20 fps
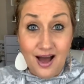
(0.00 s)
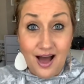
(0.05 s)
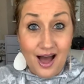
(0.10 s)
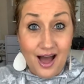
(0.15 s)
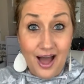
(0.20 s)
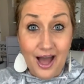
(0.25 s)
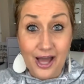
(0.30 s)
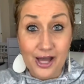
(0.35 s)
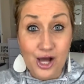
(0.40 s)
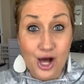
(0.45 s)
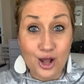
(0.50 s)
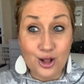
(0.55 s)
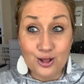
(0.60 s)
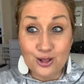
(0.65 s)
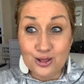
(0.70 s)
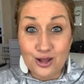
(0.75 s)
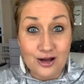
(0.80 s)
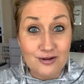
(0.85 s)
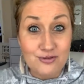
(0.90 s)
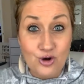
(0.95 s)
I
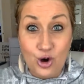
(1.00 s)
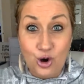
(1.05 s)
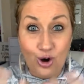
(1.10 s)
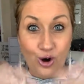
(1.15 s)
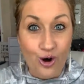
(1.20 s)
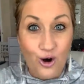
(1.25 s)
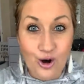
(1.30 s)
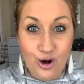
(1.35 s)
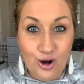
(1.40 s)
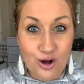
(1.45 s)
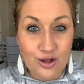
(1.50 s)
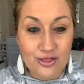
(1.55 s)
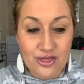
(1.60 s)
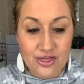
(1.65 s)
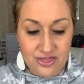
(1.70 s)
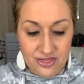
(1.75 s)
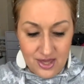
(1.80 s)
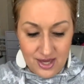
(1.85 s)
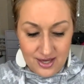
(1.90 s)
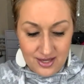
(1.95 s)
love all
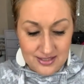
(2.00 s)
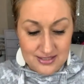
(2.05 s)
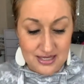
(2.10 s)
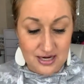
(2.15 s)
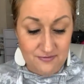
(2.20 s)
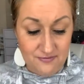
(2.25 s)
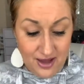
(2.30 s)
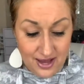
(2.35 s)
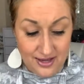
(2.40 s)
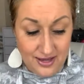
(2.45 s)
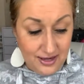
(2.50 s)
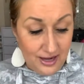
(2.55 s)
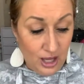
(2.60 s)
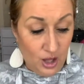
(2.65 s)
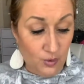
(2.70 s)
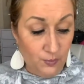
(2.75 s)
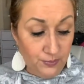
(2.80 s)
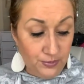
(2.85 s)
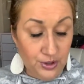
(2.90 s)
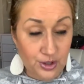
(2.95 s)
the things, and if I can
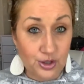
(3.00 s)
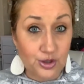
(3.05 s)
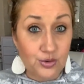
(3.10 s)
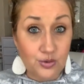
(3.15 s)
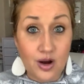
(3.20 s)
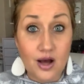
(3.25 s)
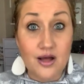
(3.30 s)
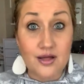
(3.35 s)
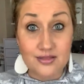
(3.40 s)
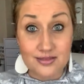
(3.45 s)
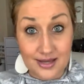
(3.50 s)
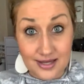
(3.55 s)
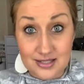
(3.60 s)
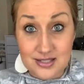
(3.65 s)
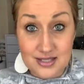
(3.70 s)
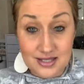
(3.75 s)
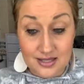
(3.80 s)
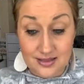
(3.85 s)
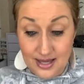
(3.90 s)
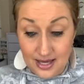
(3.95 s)
help you,
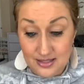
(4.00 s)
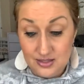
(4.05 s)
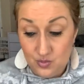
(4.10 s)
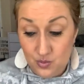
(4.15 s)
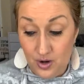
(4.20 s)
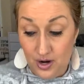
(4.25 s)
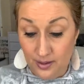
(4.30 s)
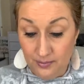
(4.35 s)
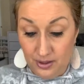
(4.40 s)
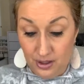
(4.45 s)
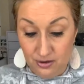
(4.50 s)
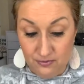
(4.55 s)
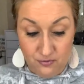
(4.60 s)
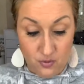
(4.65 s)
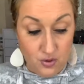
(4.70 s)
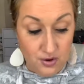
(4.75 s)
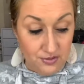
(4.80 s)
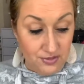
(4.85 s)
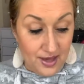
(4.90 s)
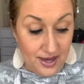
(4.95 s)
that's that's what I'm here
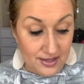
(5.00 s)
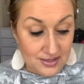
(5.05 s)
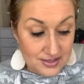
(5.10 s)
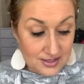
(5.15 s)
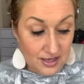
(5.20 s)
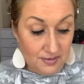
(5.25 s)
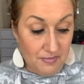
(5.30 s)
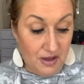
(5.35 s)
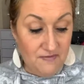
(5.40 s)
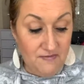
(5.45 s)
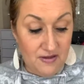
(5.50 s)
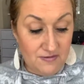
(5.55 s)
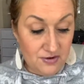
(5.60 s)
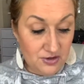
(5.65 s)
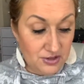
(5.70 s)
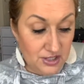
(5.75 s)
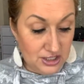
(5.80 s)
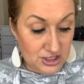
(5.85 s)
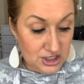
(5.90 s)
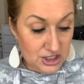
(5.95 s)
for. That's like my
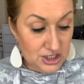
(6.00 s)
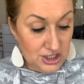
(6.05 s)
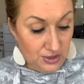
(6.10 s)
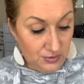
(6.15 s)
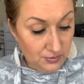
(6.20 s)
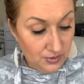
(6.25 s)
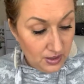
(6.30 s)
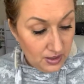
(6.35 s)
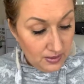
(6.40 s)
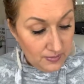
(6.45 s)
favorite thing to do.